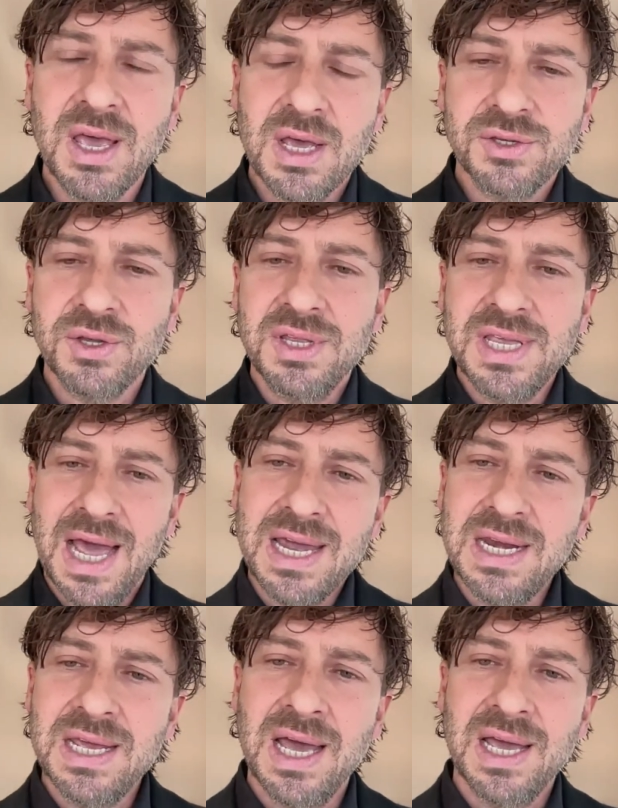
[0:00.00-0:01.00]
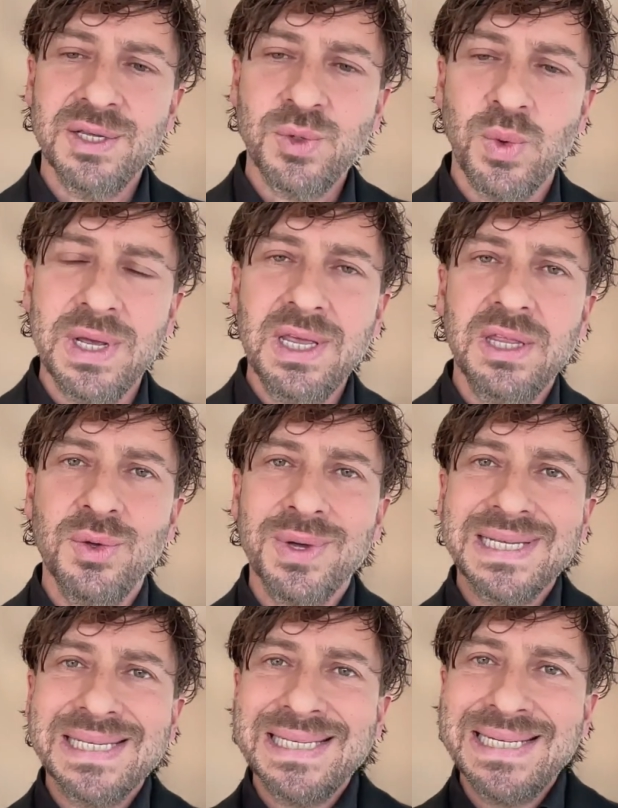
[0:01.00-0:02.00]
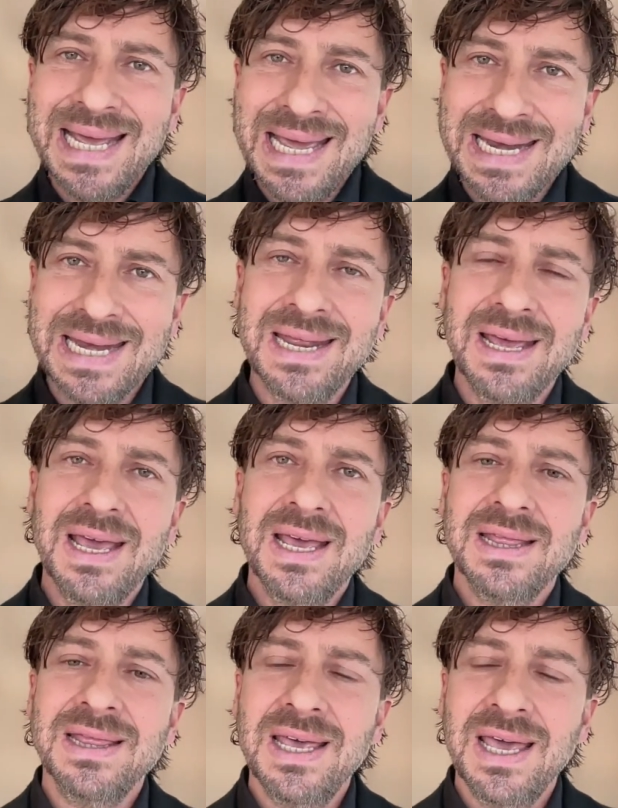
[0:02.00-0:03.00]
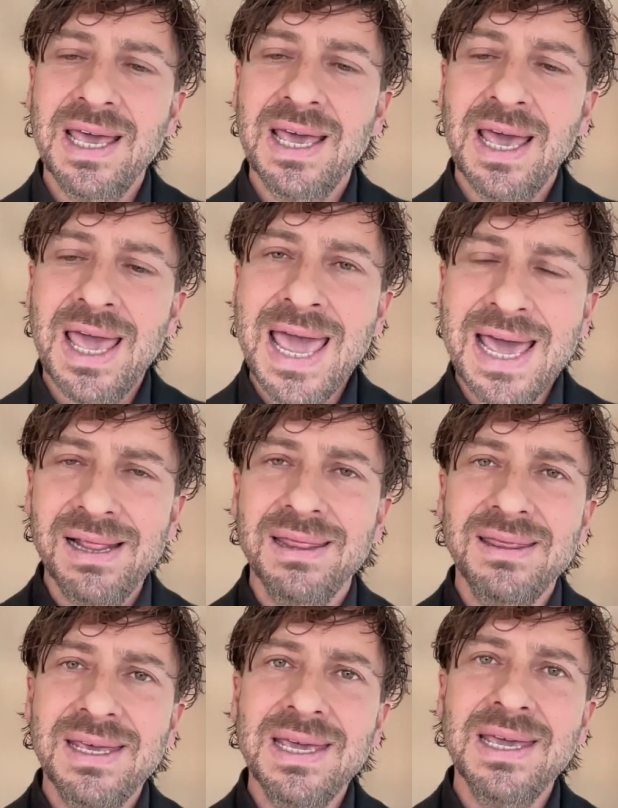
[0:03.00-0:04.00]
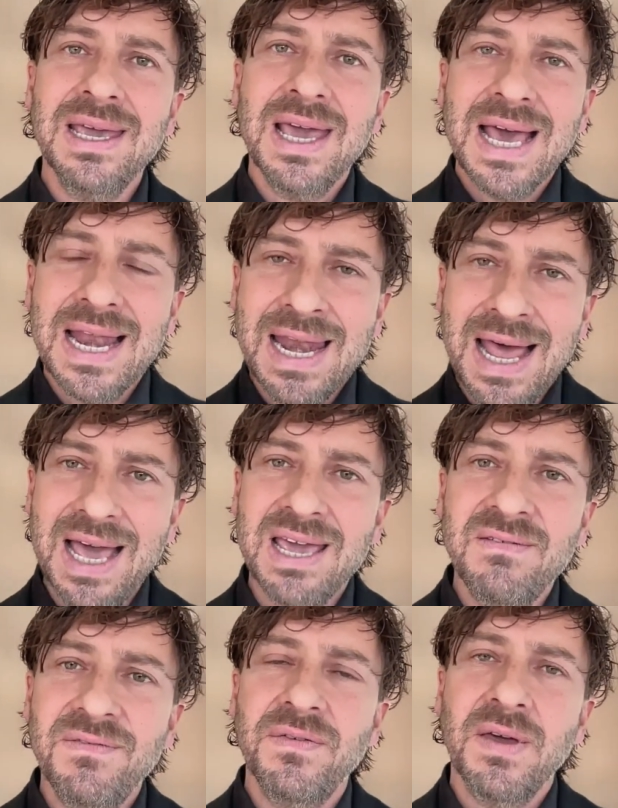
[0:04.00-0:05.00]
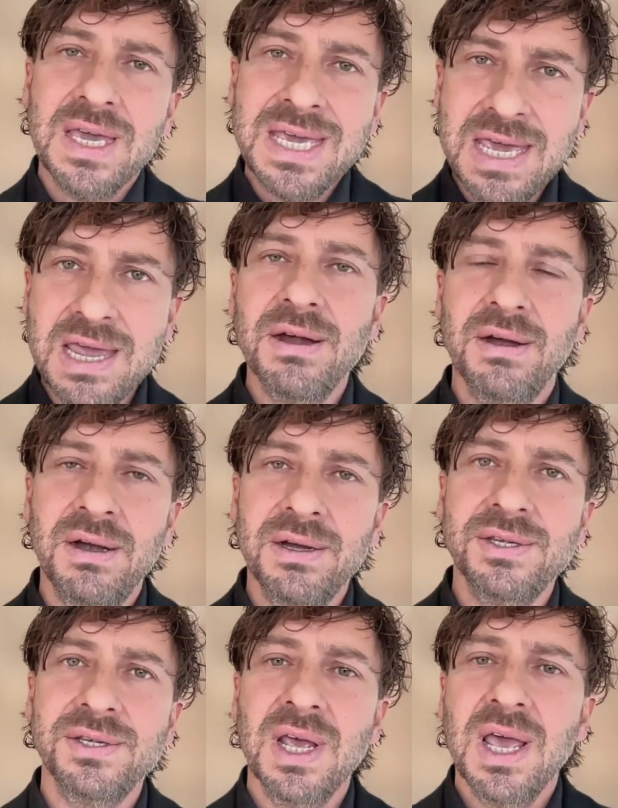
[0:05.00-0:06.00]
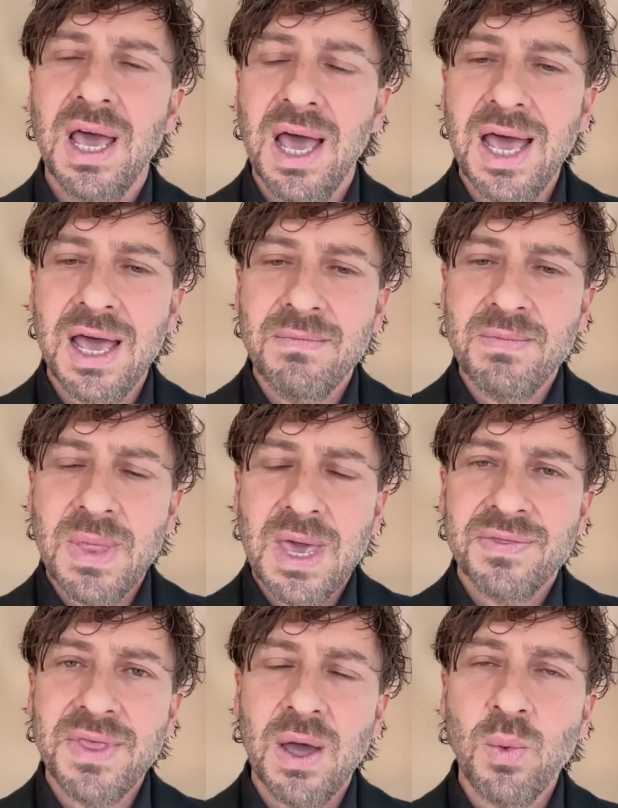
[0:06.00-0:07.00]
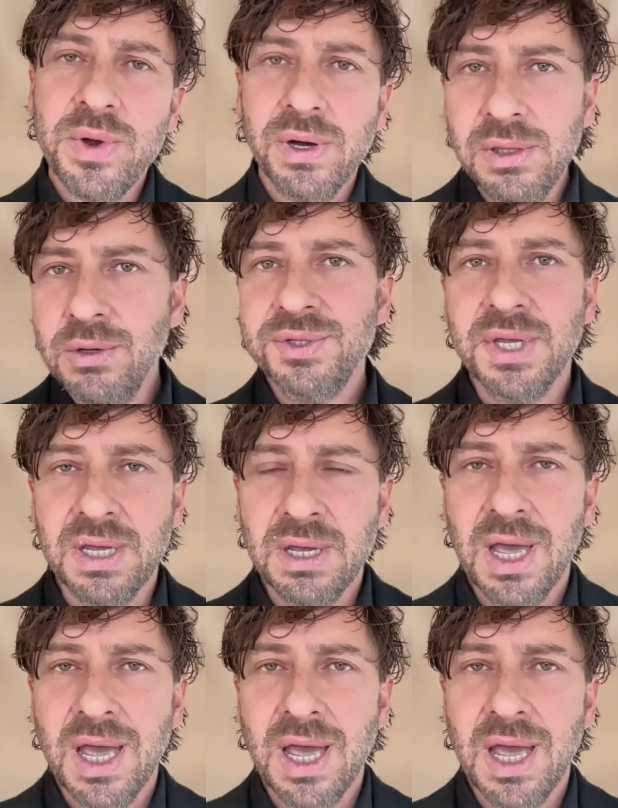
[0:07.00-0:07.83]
So the idea is really to extend the healthy life years that we're losing.